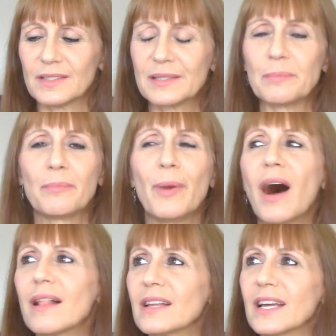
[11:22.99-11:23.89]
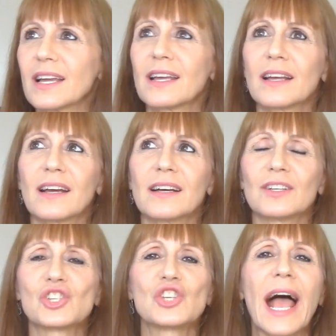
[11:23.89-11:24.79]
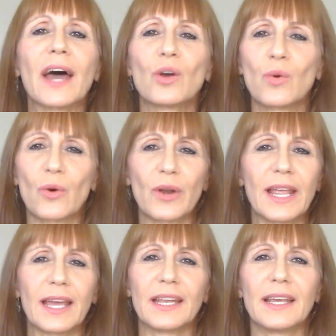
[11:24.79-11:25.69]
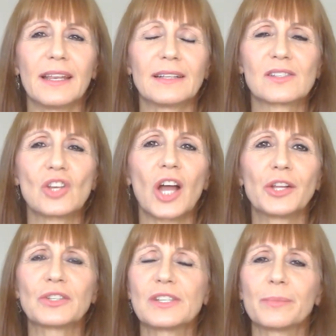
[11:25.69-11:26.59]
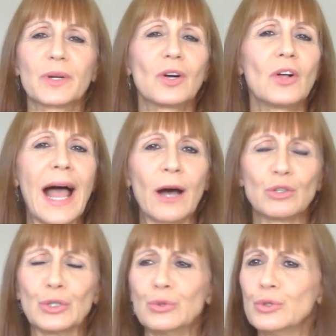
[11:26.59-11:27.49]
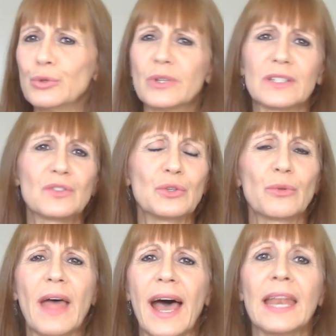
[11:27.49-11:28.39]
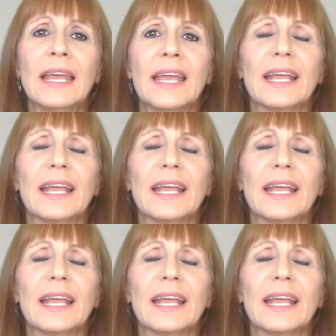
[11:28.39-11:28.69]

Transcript: symbolic, uh, shadow oriented. It's not your typical how to do this, do that.